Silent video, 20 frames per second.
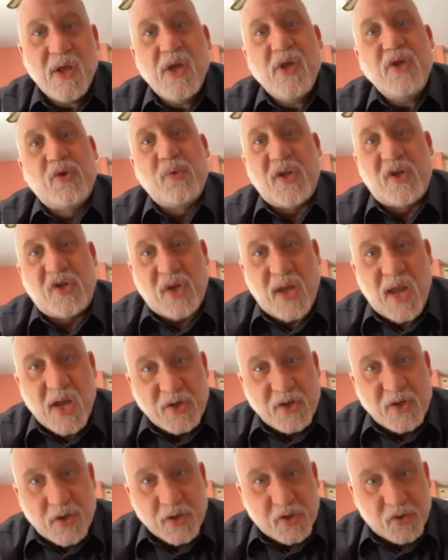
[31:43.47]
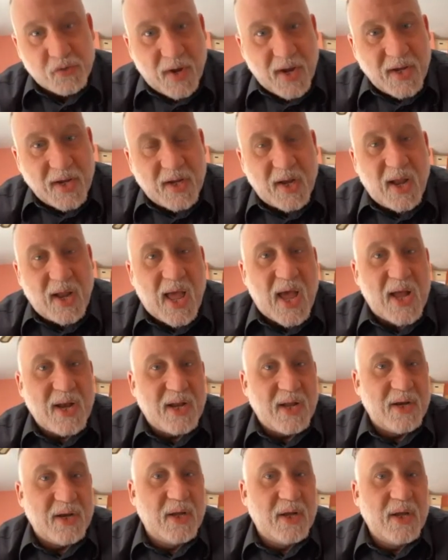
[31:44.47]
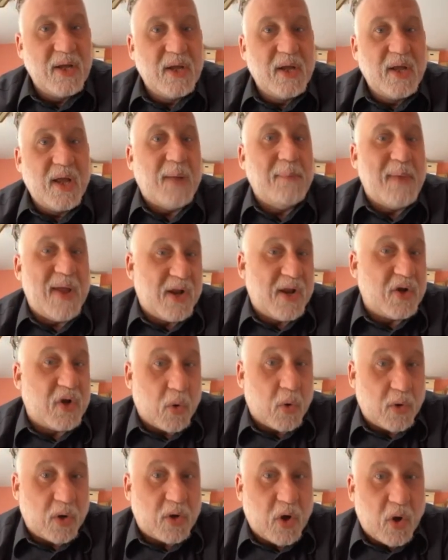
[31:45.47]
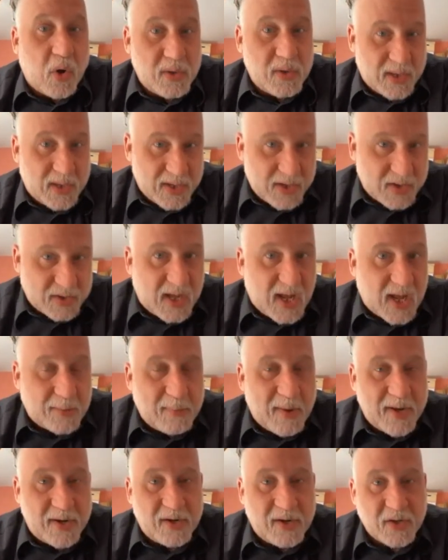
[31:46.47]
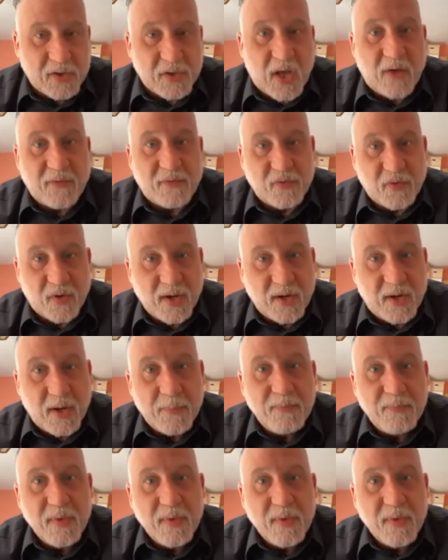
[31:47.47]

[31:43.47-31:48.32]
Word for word: So he changed his drink and added and made it Coca-Cola instead, made it a soft drink.